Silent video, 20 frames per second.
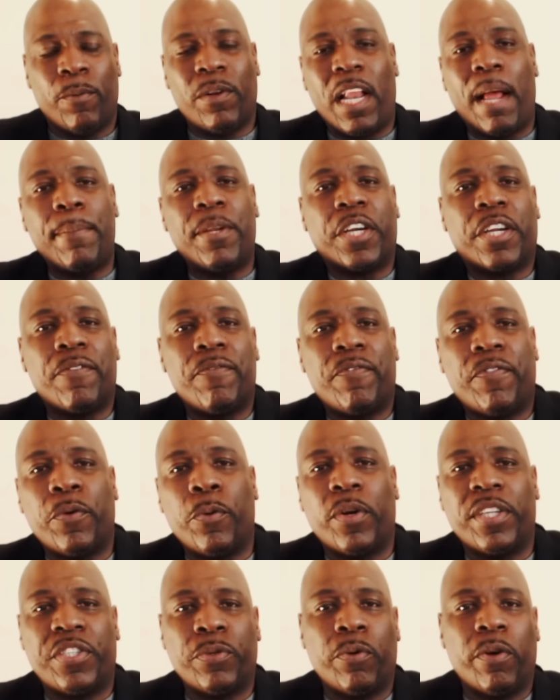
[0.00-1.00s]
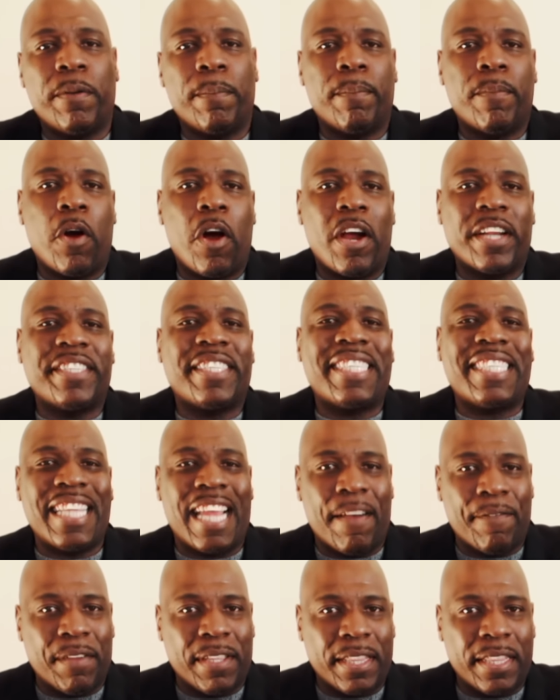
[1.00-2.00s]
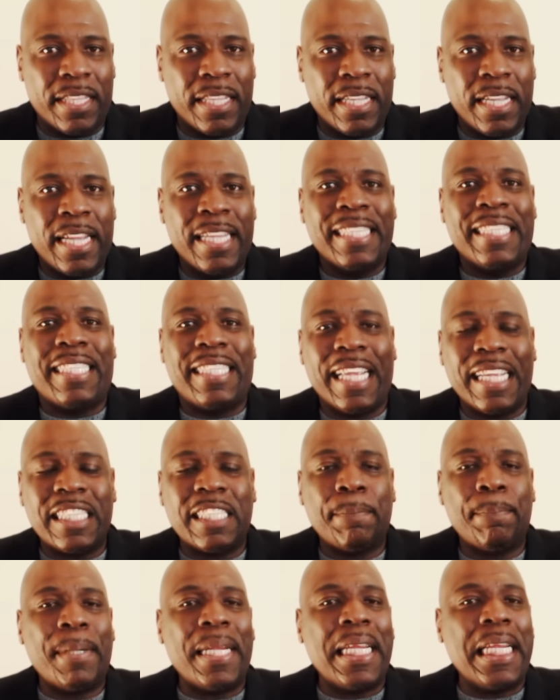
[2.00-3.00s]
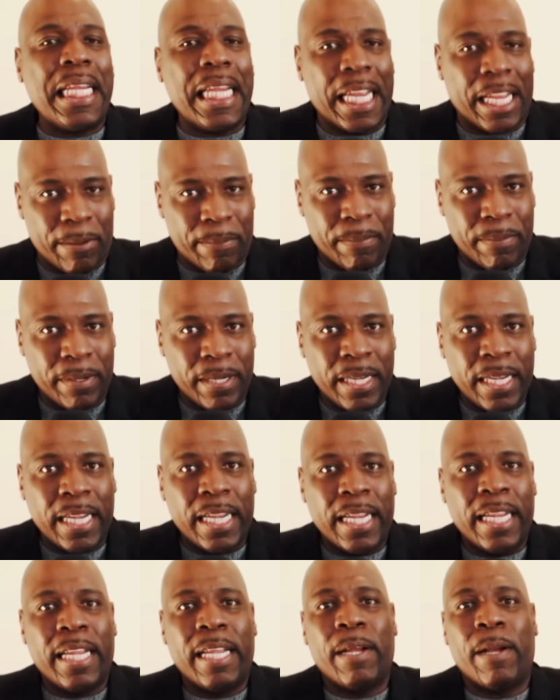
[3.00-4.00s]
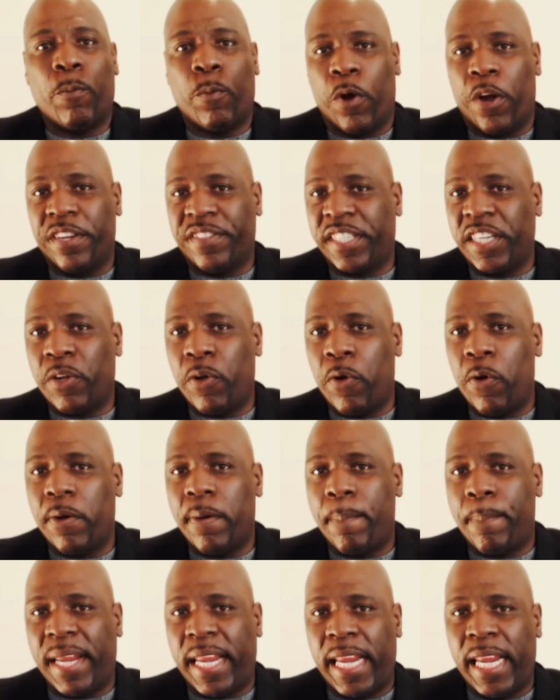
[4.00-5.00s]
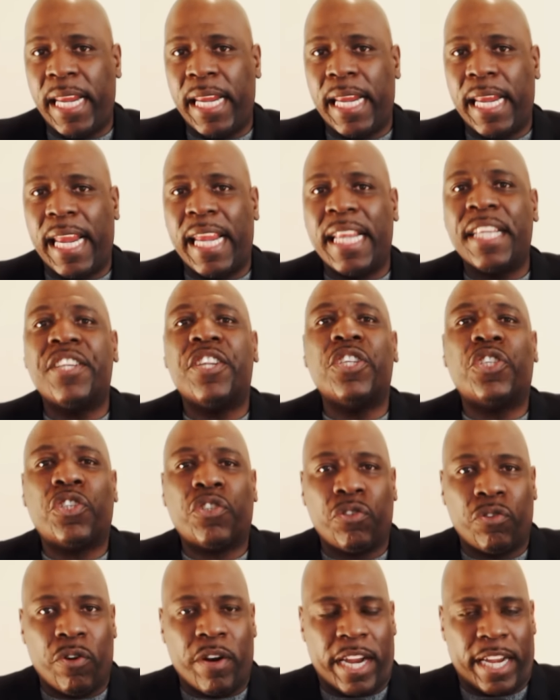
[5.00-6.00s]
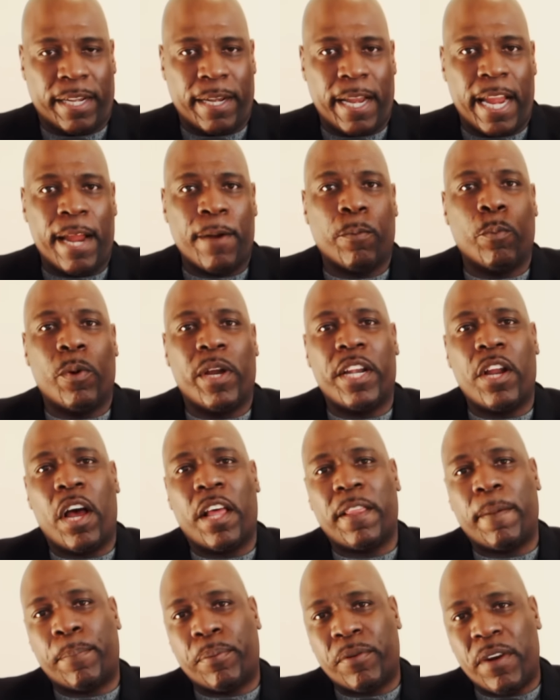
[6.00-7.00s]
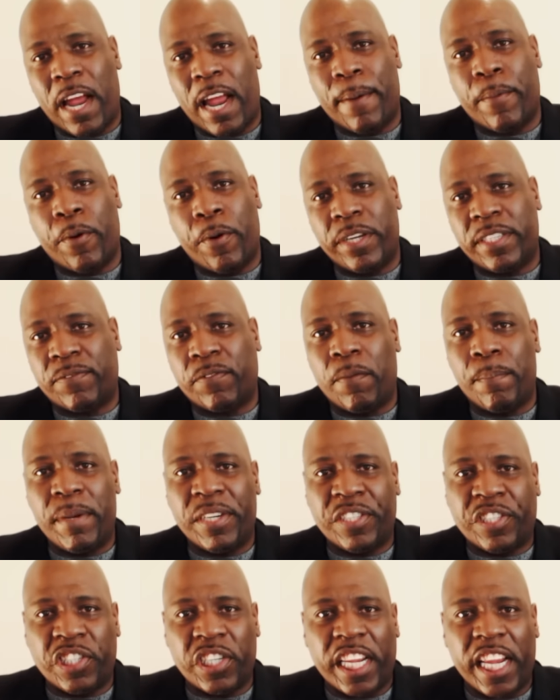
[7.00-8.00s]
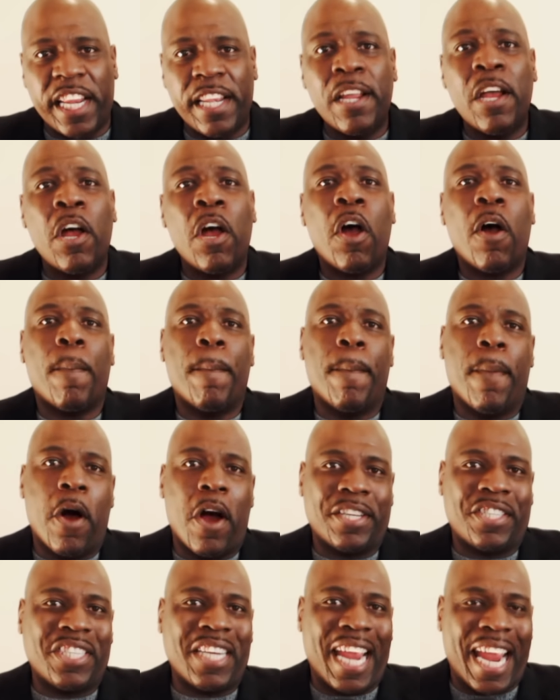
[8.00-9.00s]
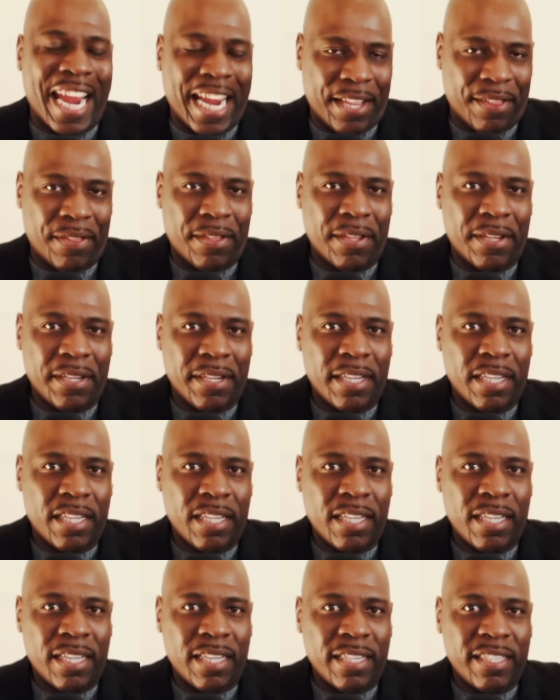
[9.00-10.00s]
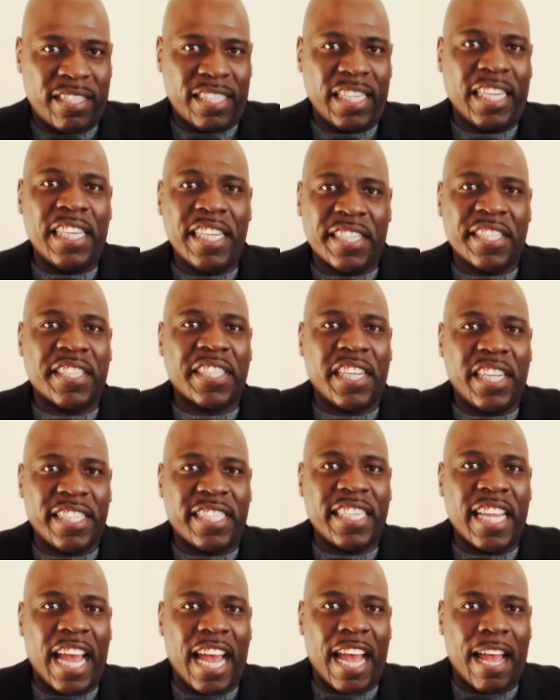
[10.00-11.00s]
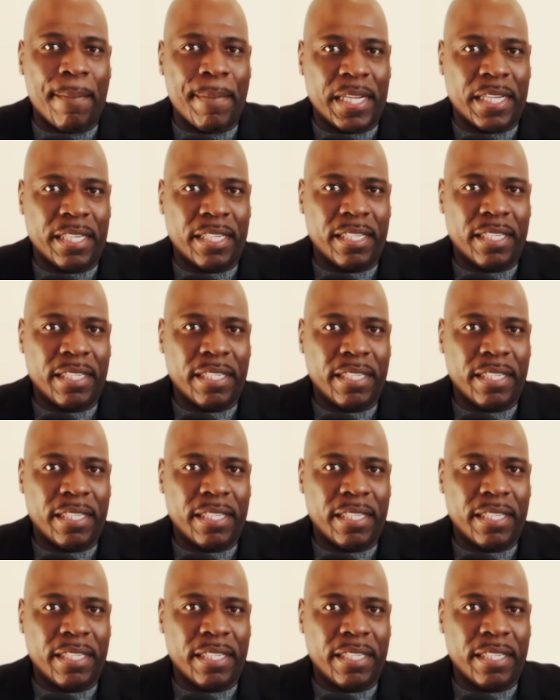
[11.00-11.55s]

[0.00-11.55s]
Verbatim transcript: Well, I'm looking forward to it March 7th, 6 p.m. Where is it going to be? In Detroit. And when are the primaries for Michigan? March 8th. See, this is good timing.